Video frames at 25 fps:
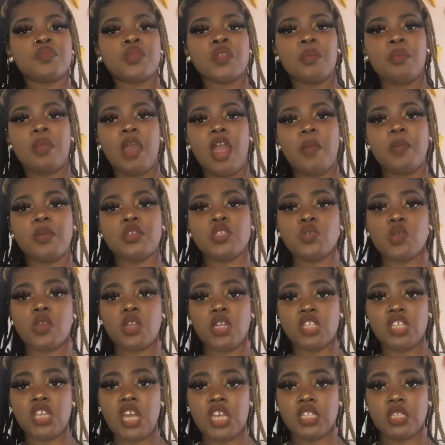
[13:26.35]
probably between the
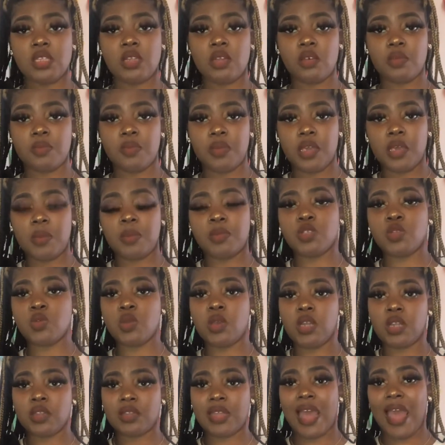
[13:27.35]
chest a little bit, between
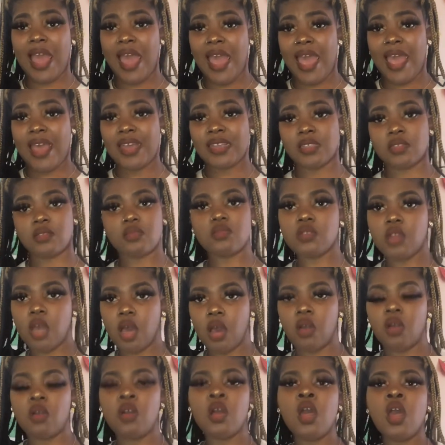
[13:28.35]
the thighs, you
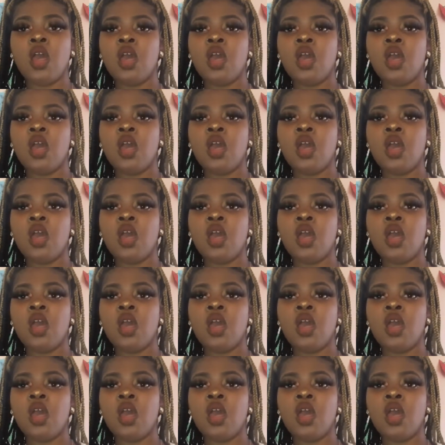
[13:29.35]
know,